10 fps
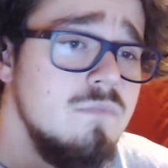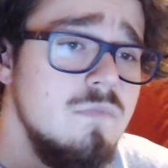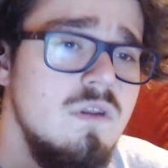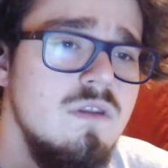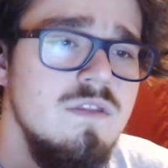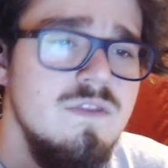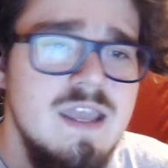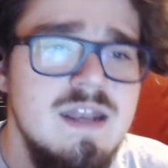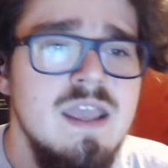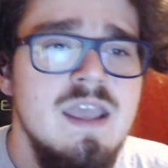
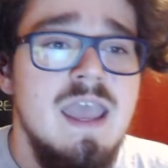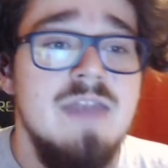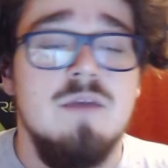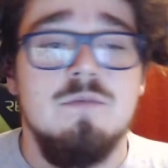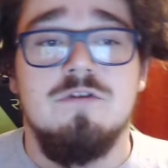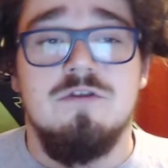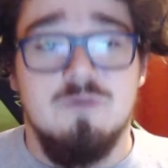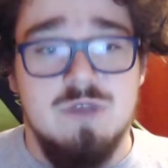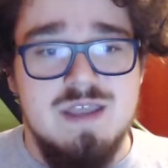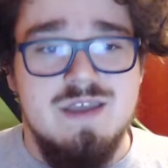Then, at number
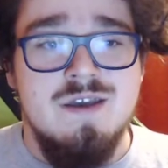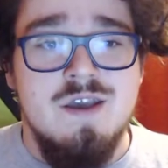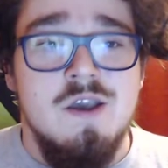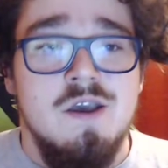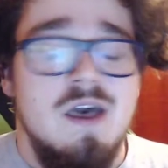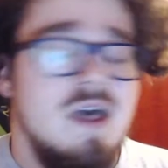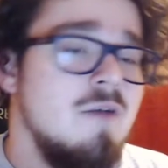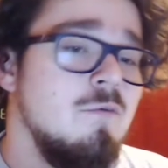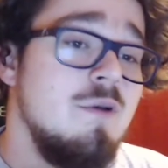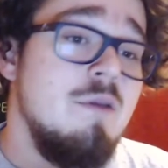3, one of
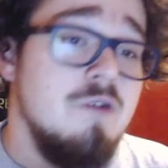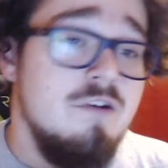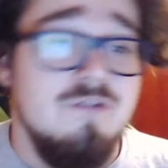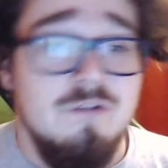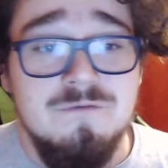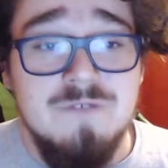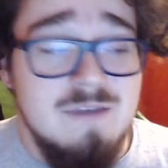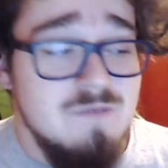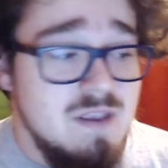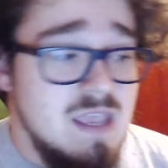my personal
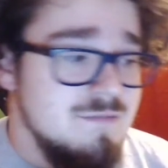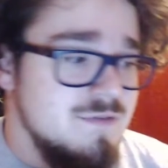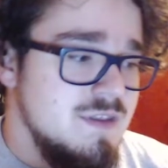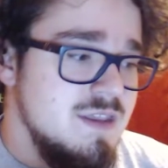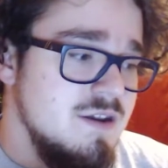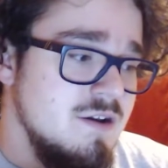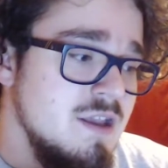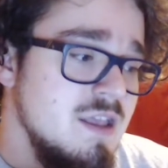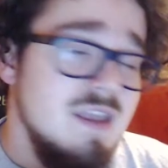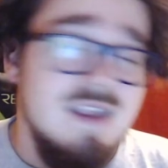favorite games of the year,
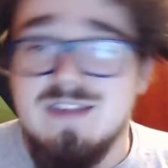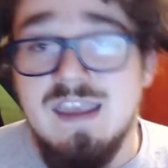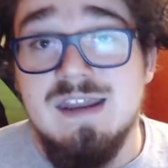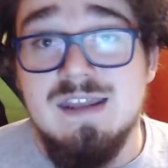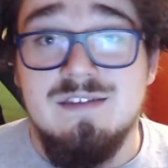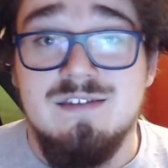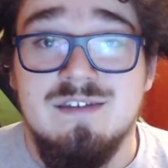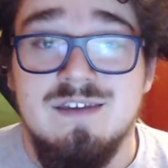it's Hades.